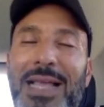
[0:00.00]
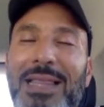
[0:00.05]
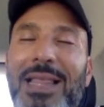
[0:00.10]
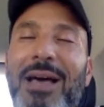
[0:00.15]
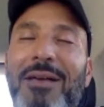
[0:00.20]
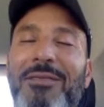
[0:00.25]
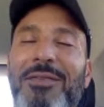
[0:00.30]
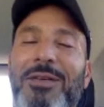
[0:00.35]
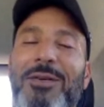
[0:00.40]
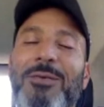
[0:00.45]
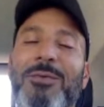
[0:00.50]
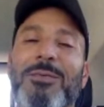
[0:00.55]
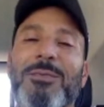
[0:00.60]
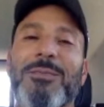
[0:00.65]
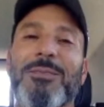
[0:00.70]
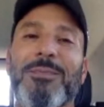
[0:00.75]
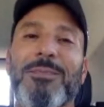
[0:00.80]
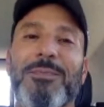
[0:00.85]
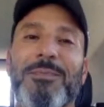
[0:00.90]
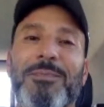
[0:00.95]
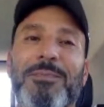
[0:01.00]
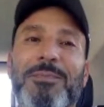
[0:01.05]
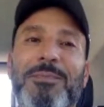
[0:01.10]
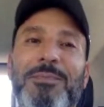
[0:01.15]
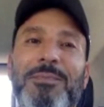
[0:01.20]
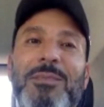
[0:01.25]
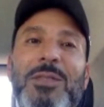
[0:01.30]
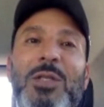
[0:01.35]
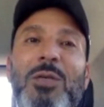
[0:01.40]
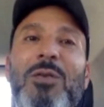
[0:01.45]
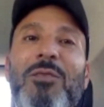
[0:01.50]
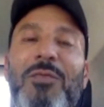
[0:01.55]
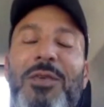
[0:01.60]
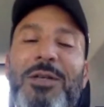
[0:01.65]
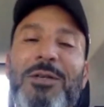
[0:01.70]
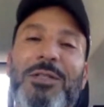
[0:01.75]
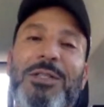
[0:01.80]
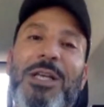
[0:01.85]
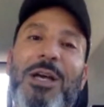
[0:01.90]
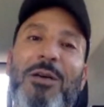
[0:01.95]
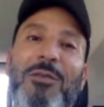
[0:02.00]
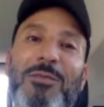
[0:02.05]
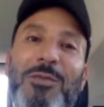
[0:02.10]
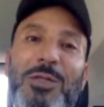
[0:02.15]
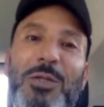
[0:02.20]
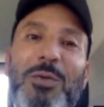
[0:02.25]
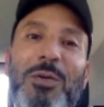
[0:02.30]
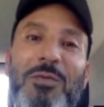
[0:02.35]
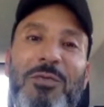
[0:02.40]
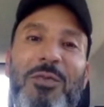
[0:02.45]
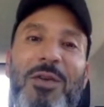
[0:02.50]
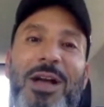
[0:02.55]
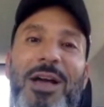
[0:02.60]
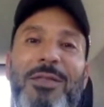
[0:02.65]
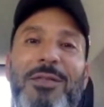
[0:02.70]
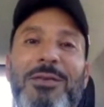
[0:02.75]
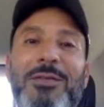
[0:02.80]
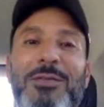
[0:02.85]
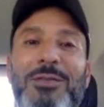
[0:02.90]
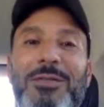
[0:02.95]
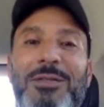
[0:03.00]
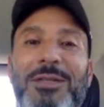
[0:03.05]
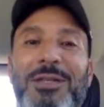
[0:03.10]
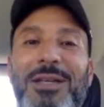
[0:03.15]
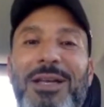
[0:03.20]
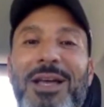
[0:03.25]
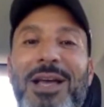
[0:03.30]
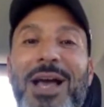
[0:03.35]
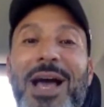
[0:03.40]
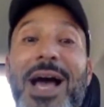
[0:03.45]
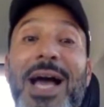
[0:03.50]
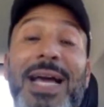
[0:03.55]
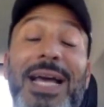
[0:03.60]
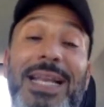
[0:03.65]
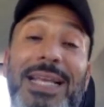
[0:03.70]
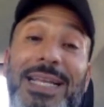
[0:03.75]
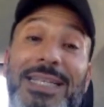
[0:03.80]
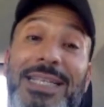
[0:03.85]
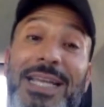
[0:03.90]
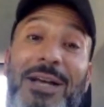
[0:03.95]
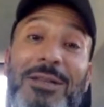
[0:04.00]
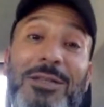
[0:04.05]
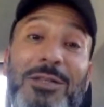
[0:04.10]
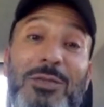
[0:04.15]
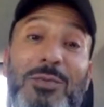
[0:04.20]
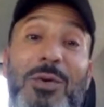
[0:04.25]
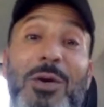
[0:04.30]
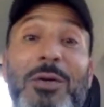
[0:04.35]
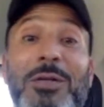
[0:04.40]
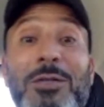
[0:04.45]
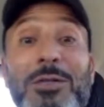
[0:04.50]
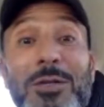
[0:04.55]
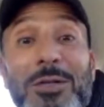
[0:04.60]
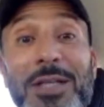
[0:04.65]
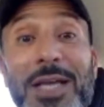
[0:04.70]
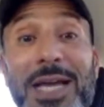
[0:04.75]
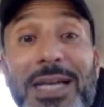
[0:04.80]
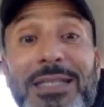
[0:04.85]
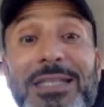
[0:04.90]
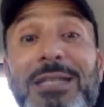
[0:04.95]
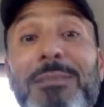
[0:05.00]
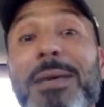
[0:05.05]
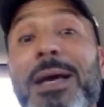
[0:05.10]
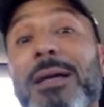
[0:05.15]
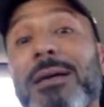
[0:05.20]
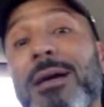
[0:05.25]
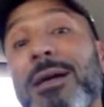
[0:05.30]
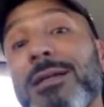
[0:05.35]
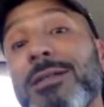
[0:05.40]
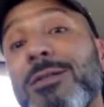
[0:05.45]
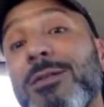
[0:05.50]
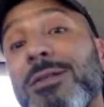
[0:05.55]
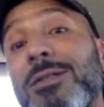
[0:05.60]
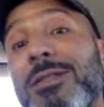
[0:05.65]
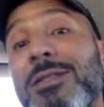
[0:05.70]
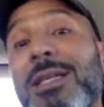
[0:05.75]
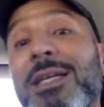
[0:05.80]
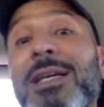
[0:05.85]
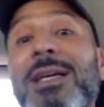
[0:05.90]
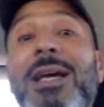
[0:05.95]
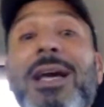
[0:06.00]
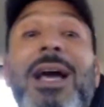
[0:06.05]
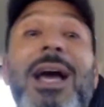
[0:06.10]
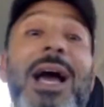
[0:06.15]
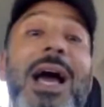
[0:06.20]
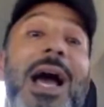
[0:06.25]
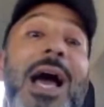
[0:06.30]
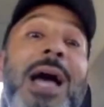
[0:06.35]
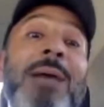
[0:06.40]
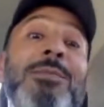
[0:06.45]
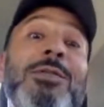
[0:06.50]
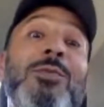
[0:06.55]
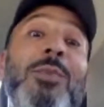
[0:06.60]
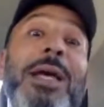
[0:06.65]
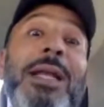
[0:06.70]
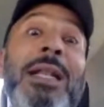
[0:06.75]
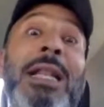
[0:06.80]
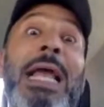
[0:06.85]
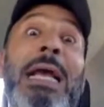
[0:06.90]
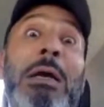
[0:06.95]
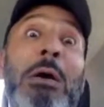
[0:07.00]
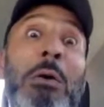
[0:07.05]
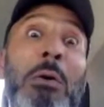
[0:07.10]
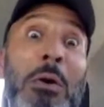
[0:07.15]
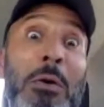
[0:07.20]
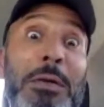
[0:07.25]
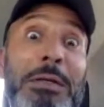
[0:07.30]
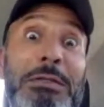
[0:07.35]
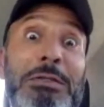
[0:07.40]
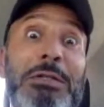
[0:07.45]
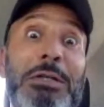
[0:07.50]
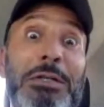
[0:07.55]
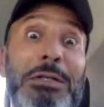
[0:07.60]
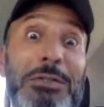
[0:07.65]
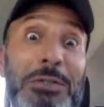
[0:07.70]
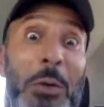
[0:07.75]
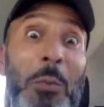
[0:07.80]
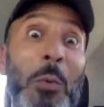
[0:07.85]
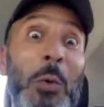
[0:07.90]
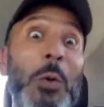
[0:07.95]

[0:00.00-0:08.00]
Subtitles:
I love you. Do it for yourself. Do it for others. I got to get down this road and turn the AC back on because you can see I'm sweating like a whore in church.